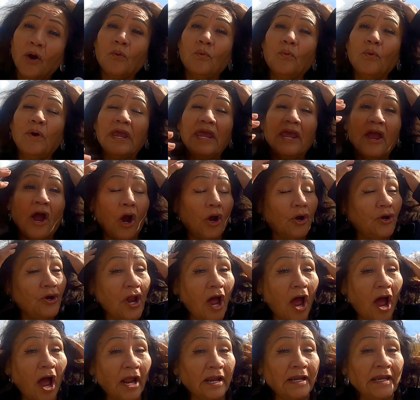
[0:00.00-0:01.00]
We are
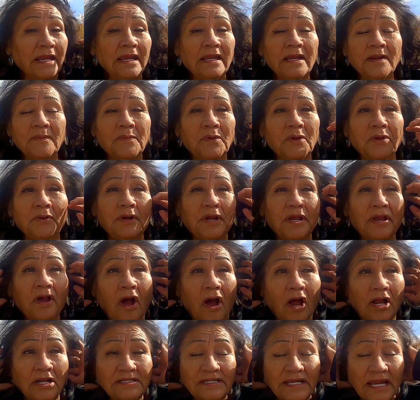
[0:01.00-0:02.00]
not in a beauty
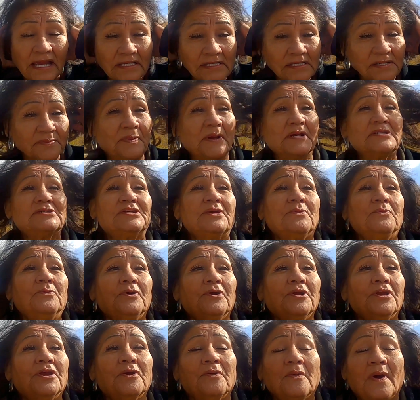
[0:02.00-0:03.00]
contest, especially
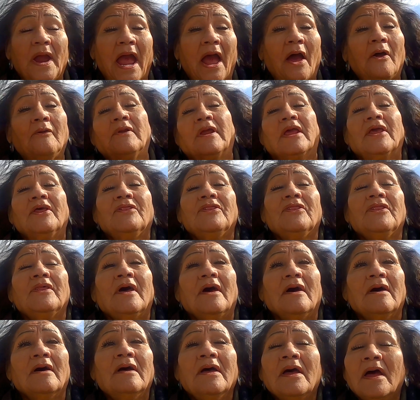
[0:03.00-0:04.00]
when you're out in
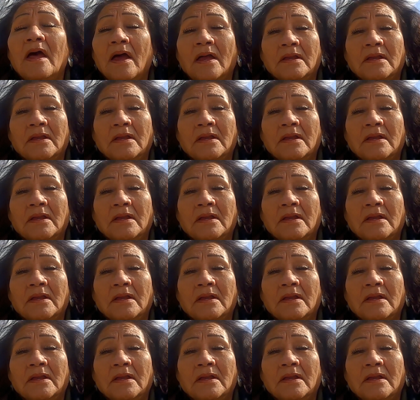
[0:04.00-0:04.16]
the,